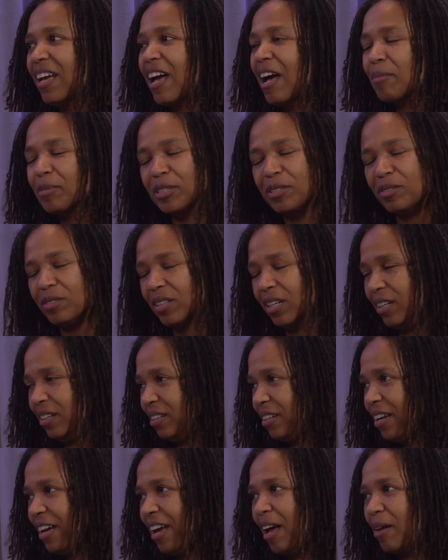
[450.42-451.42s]
Absolutely,
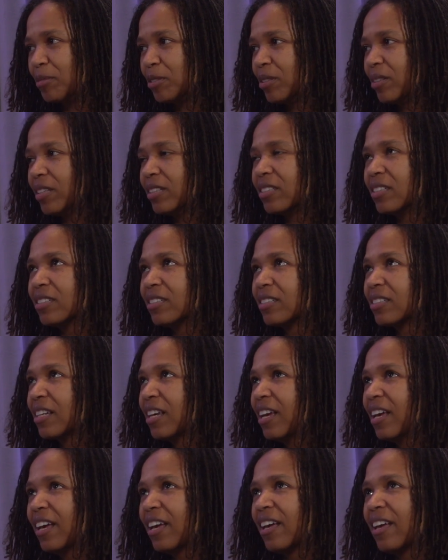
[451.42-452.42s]
absolutely. This is,
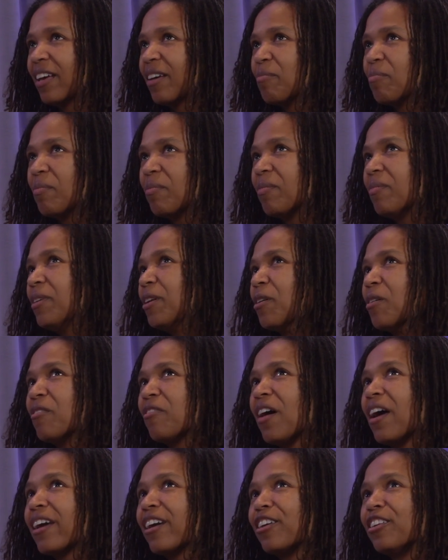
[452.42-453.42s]
you know,
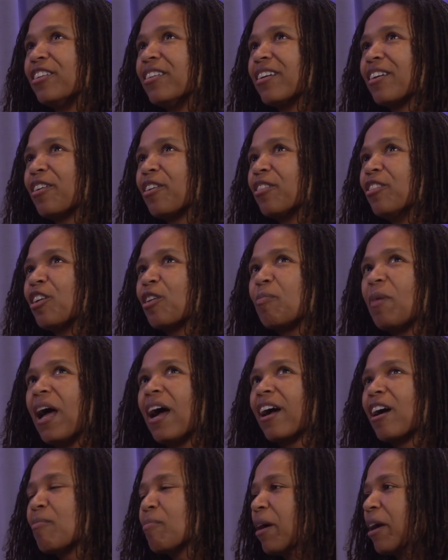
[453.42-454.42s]
if I could look
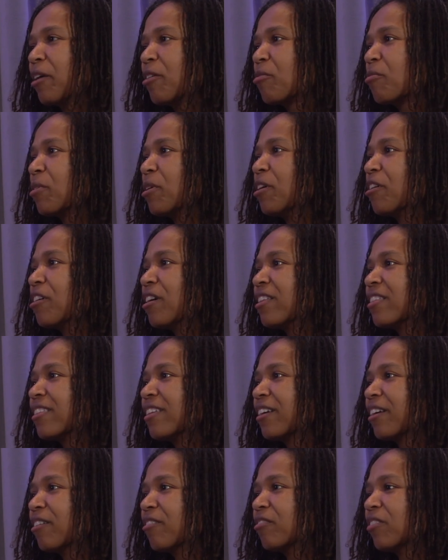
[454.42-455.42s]
back on my career and
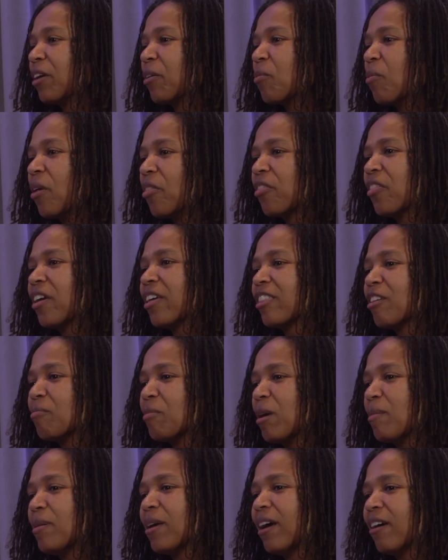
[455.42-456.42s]
think of like one thing that
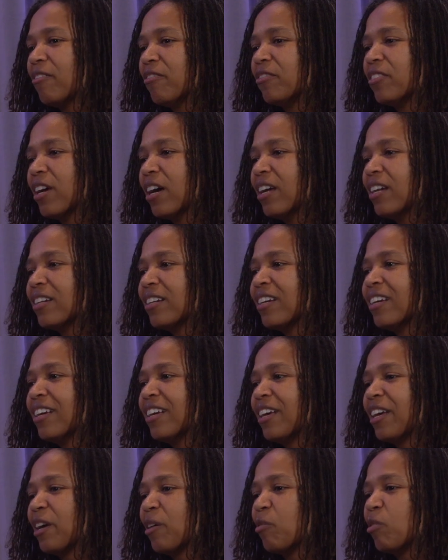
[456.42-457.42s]
maybe I've done,
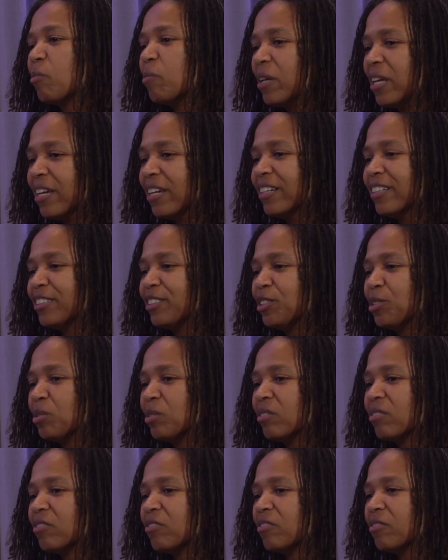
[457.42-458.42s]
it will be to
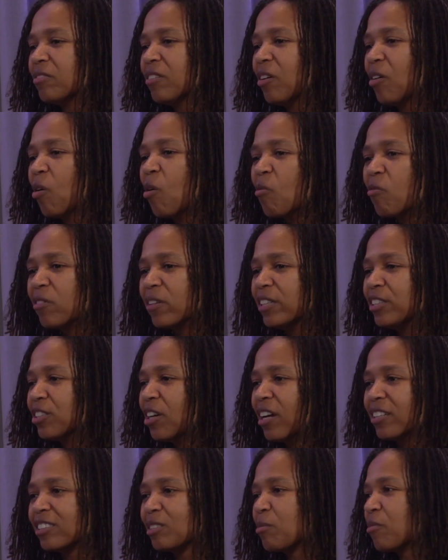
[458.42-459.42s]
have hopefully
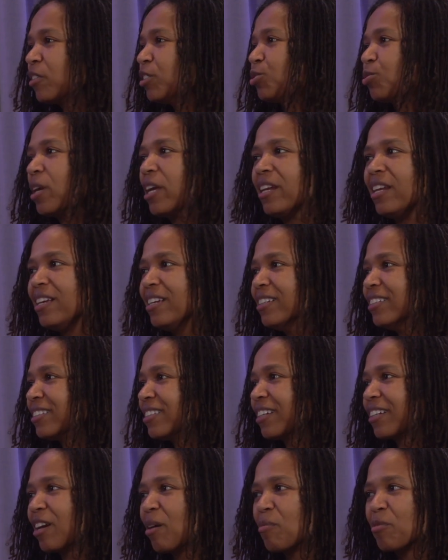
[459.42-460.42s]
taught some of the trainees
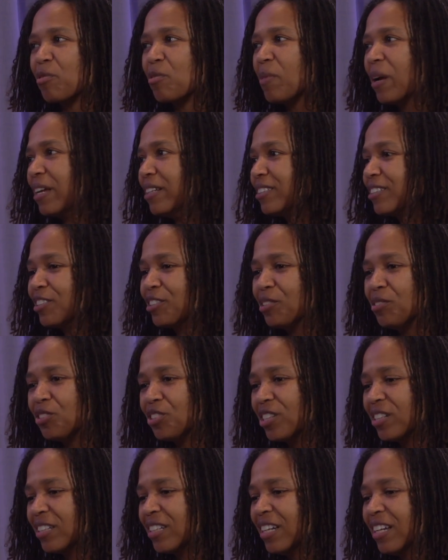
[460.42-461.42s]
that come through my
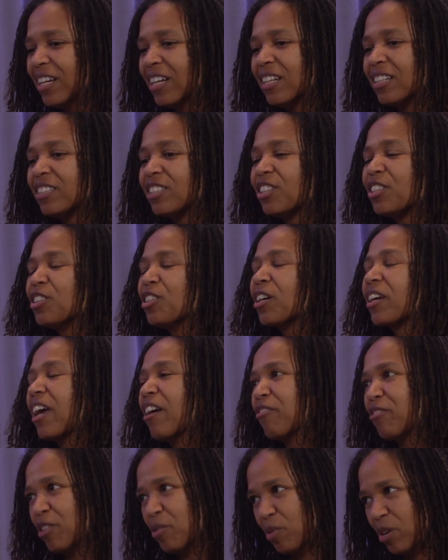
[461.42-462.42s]
institution to look
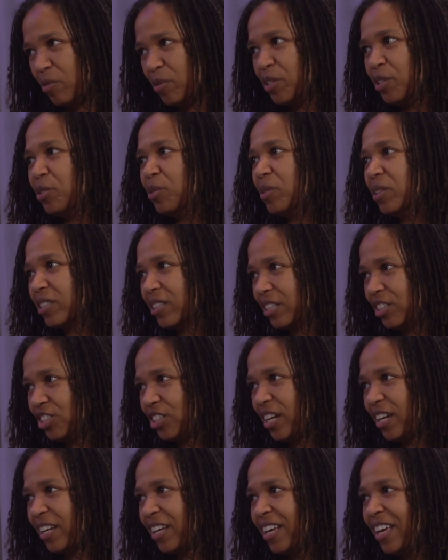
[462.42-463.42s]
everywhere when you do a skin
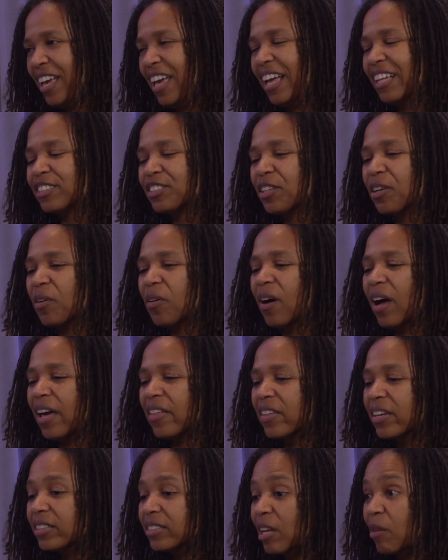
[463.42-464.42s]
check. And so I
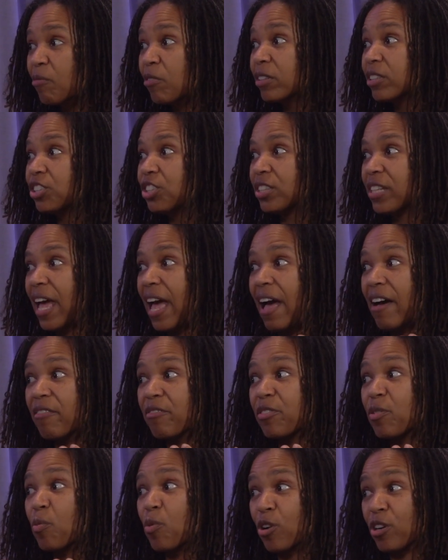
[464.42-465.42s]
think it's helpful to just
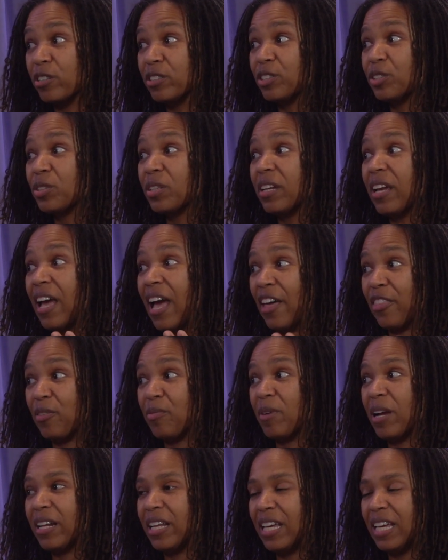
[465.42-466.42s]
have the words at the
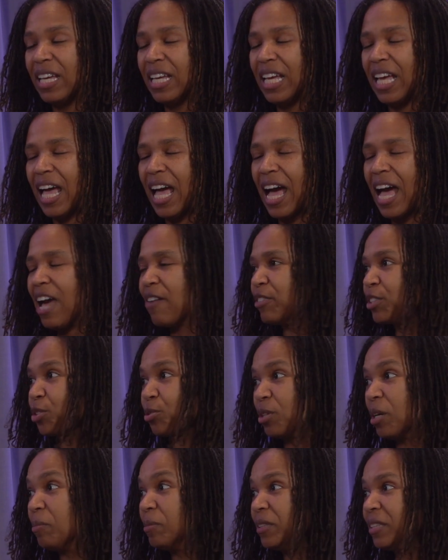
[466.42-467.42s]
ready. I have a
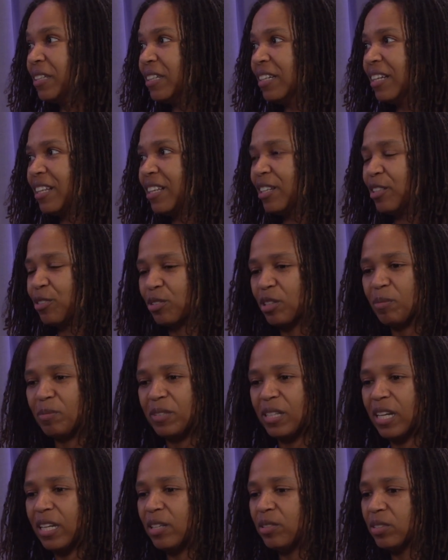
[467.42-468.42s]
script. The
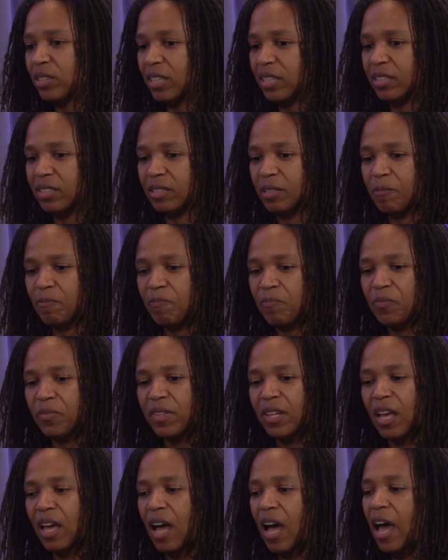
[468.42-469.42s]
script I use is,
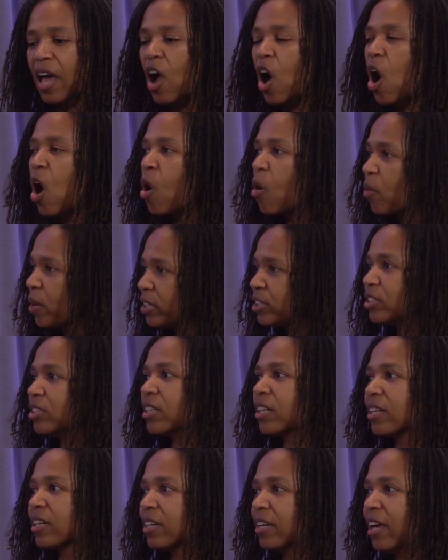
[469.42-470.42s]
I always
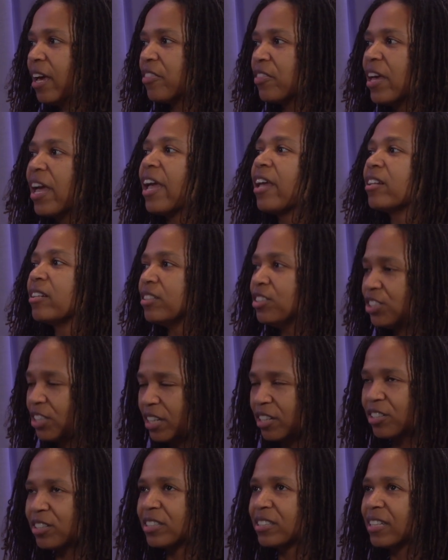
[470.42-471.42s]
look at the anal and
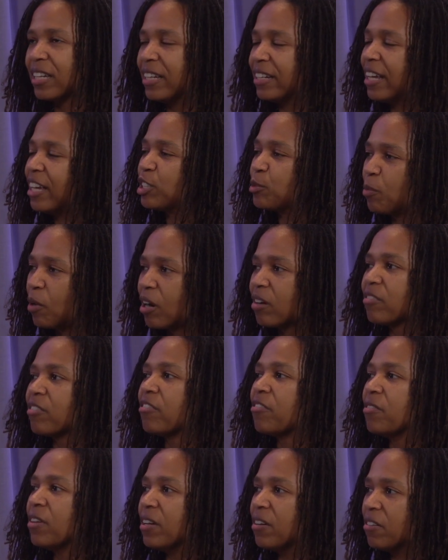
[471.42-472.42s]
genital skin as part
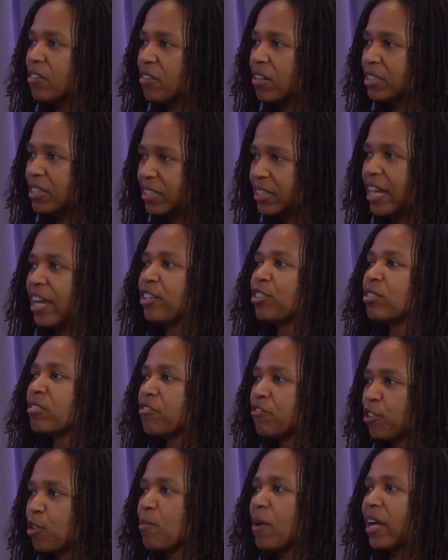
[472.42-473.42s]
of a standard
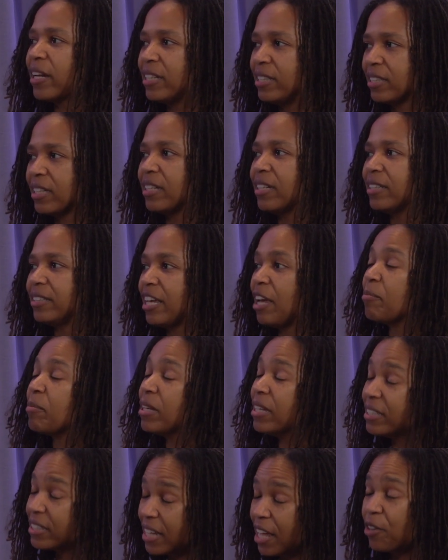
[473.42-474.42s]
full body skin exam.
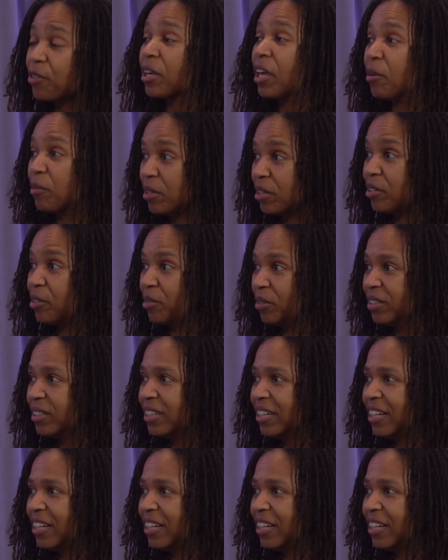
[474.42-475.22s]
Is that okay with you?